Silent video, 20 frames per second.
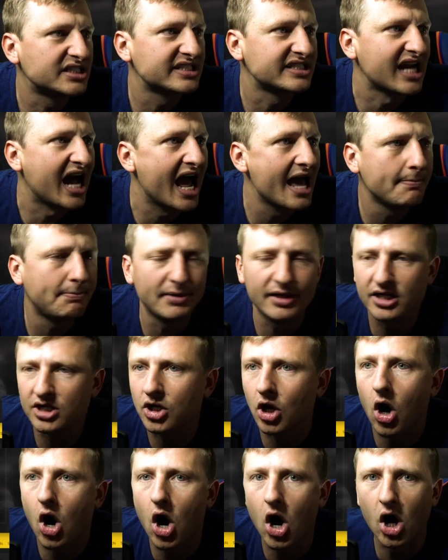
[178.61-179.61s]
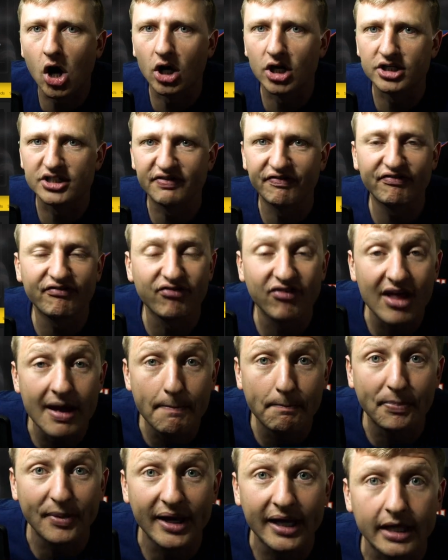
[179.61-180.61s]
sniping cards,
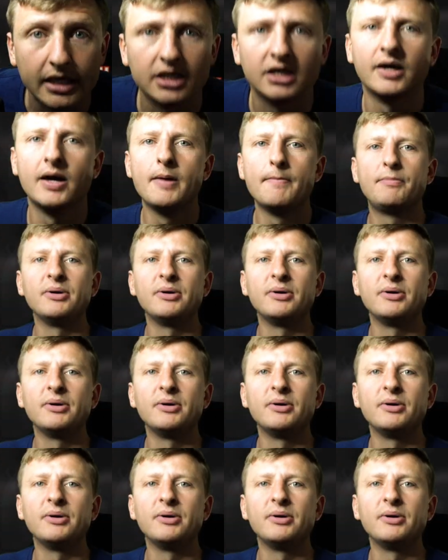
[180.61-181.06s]
flipping.